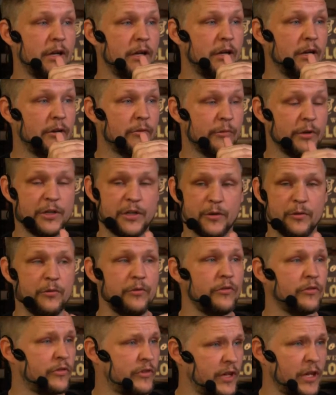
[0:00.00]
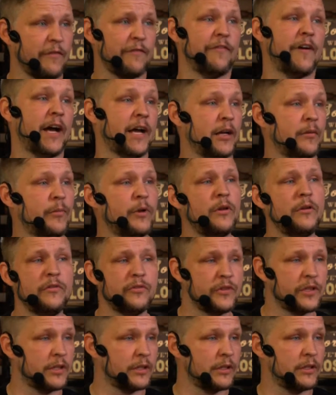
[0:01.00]
reduced, still viable,
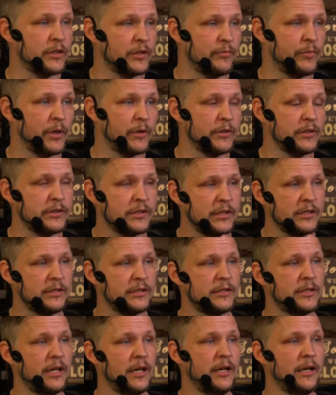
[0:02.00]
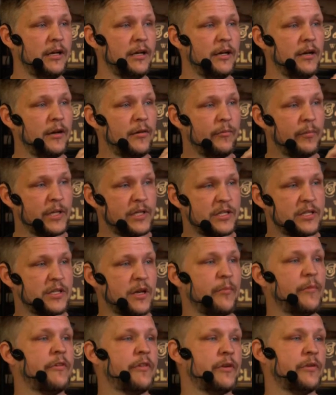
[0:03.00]
still good bonuses, but
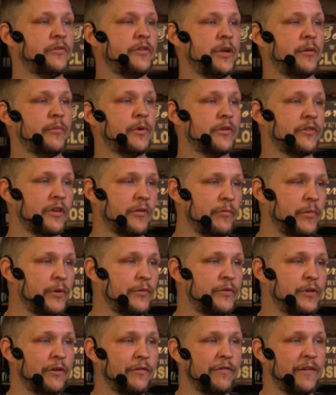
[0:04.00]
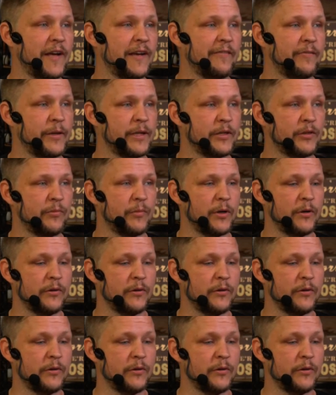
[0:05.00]
some of those numbers are moved to a 5-piece bonus.